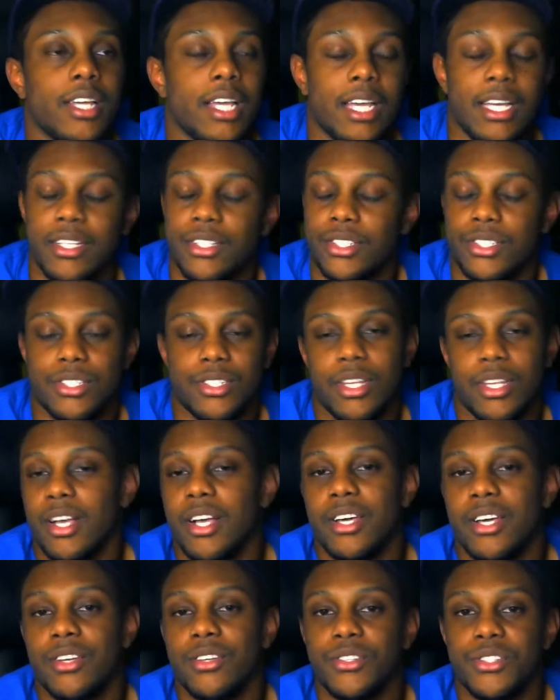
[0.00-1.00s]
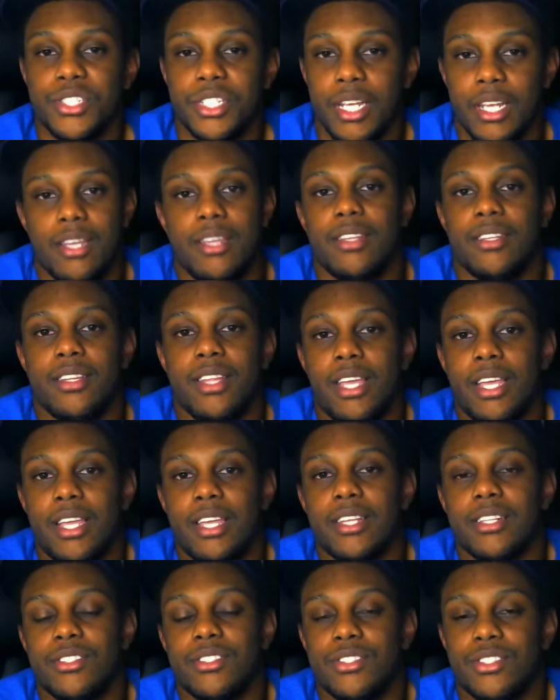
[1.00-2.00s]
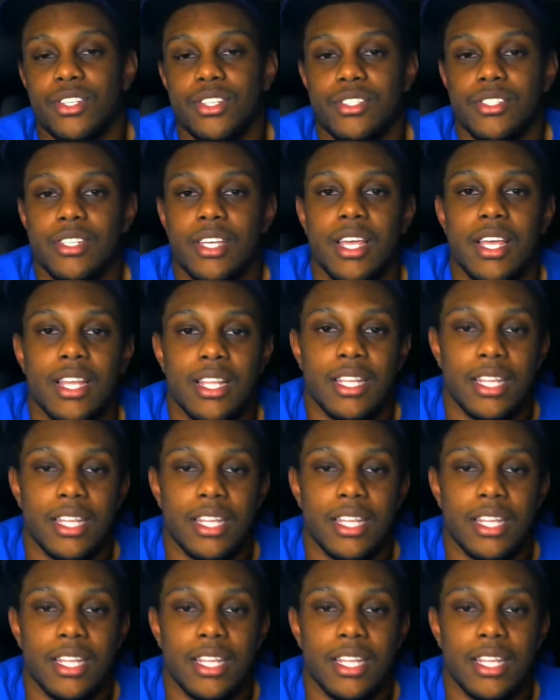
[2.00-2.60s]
It's utter shit. Like, it's just,